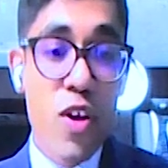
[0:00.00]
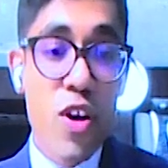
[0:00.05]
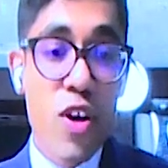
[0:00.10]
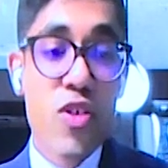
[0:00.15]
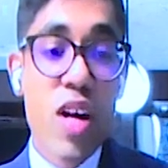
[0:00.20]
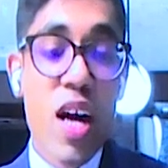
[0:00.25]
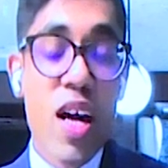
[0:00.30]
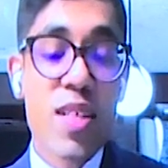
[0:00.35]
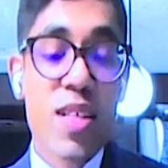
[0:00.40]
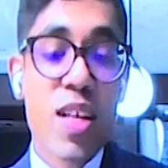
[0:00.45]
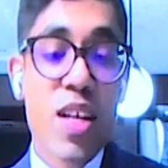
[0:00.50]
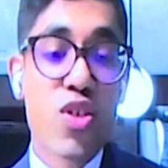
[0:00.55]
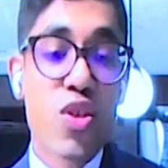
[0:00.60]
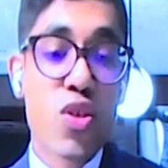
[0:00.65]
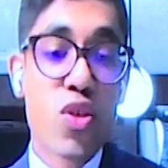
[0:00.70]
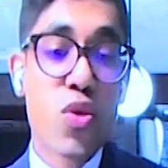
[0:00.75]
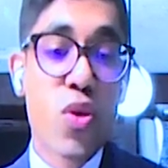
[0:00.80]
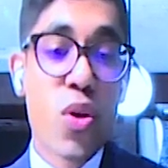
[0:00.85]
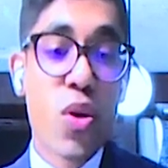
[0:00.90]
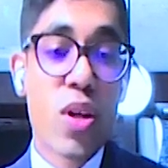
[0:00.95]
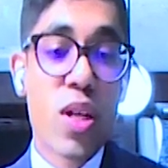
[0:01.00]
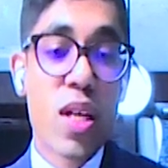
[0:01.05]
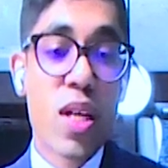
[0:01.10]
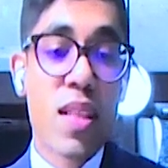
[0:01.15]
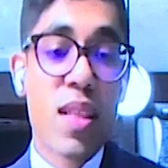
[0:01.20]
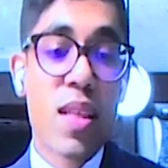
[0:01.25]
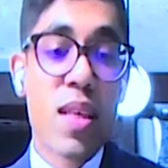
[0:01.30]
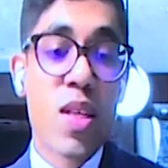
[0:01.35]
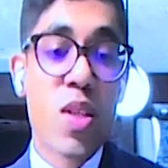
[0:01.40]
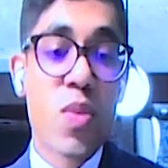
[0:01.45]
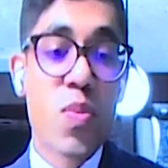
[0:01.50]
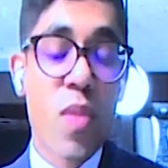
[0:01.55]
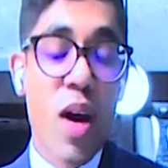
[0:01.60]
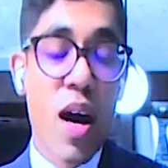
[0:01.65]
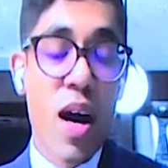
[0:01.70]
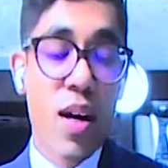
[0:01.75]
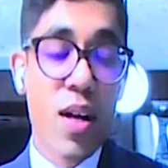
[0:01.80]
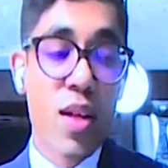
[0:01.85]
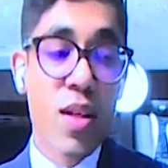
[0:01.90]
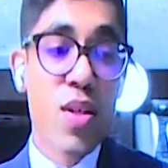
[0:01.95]
for transaction to occur in these
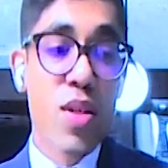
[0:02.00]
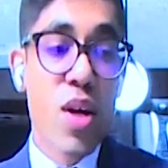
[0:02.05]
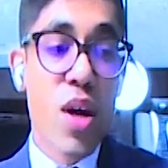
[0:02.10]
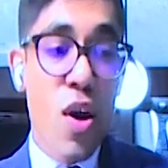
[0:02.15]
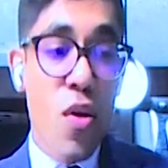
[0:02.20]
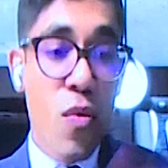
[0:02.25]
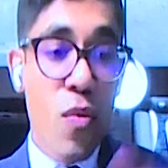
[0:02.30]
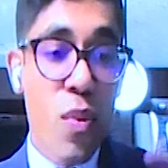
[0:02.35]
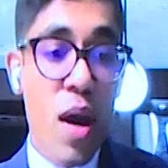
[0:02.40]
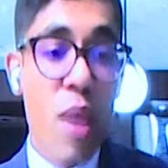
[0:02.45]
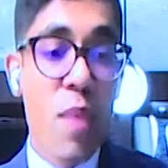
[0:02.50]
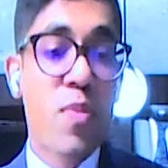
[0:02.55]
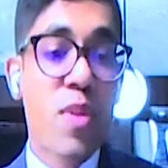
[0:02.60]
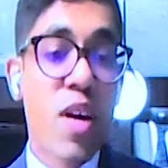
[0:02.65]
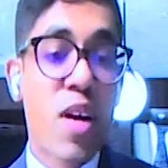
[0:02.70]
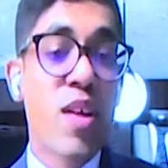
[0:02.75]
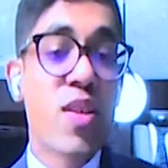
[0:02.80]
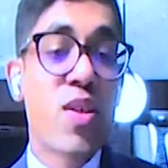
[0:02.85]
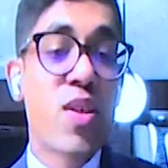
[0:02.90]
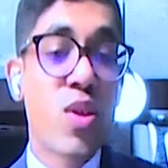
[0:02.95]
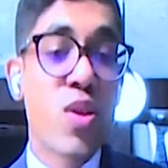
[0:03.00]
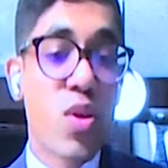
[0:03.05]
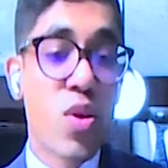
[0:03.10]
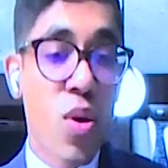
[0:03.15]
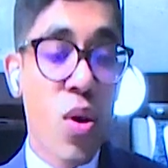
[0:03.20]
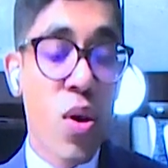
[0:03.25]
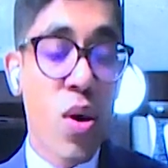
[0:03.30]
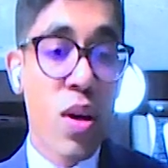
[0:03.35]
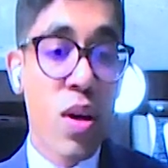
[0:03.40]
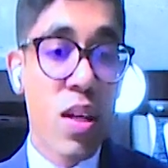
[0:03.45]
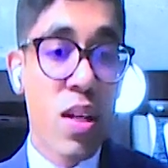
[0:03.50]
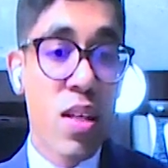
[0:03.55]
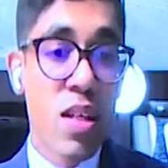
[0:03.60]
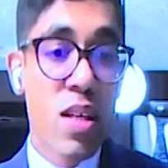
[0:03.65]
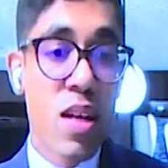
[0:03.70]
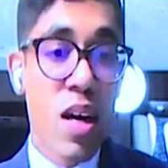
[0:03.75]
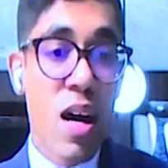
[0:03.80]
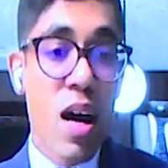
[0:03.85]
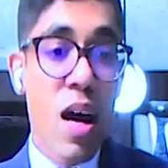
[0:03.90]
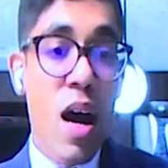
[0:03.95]
markets where prices
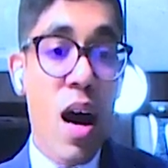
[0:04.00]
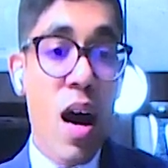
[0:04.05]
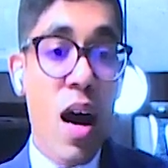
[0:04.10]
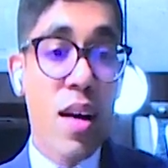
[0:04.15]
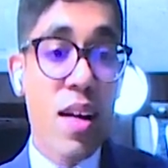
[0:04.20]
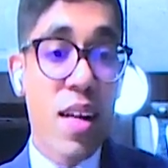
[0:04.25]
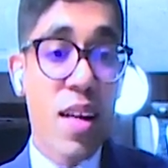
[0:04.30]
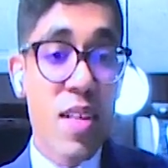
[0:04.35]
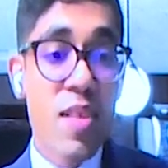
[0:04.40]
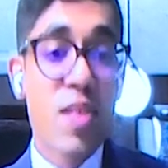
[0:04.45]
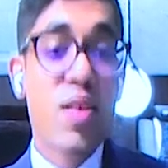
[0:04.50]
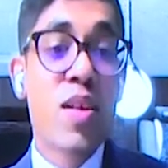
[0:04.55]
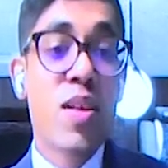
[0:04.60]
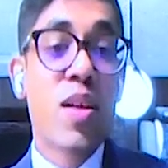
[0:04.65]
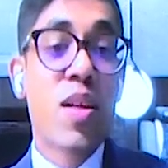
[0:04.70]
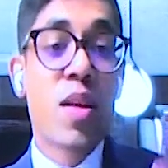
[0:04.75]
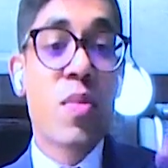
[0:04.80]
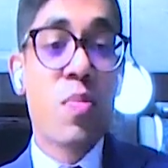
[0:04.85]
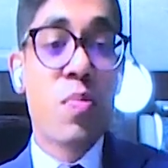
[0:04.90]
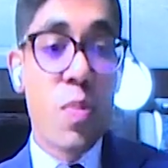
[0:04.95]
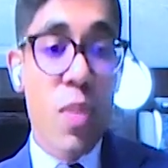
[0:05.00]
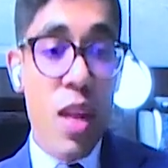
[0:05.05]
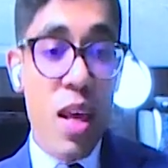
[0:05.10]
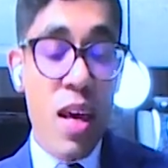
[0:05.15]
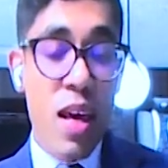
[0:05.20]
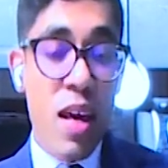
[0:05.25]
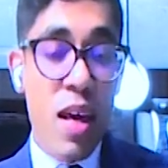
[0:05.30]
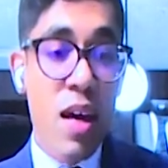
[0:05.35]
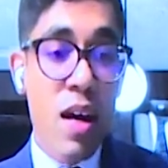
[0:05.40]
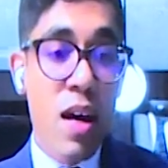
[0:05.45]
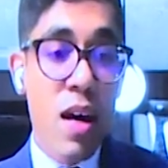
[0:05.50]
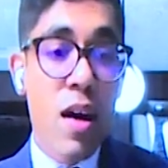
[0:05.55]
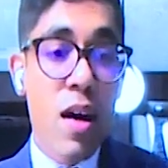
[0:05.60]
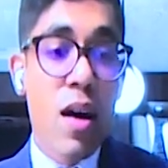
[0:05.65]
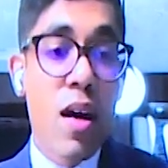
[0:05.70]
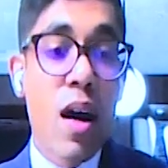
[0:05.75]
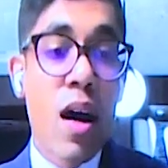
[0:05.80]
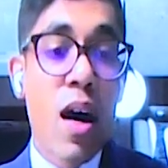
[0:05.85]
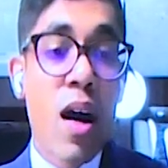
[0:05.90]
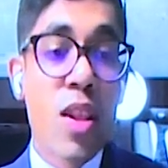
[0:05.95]
don't necessarily play
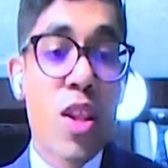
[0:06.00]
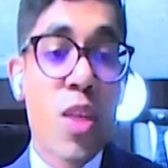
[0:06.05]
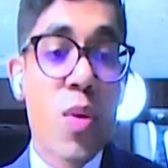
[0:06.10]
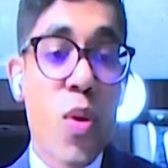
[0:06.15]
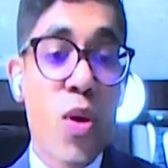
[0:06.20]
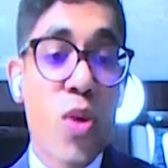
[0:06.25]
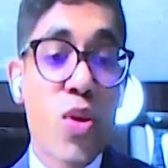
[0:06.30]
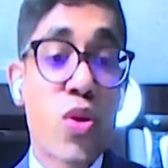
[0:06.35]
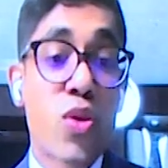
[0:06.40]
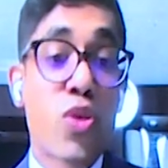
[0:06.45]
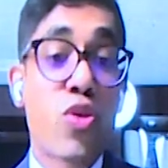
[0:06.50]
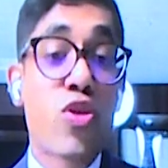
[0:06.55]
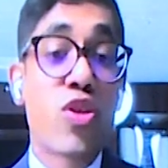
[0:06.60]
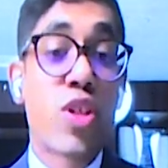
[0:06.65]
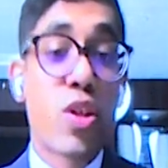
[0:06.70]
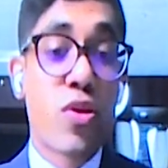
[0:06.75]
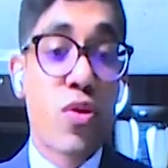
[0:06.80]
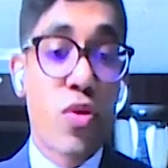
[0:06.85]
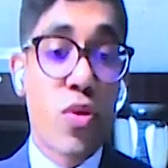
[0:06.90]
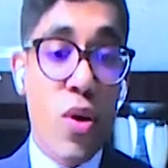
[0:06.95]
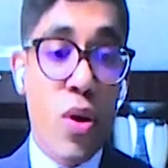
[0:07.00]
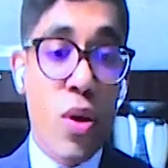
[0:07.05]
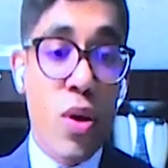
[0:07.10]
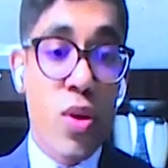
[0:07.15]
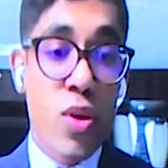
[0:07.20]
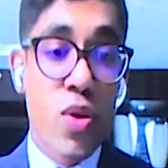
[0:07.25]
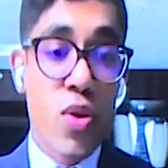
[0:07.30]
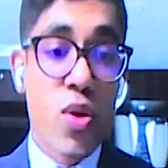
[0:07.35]
the most crucial role.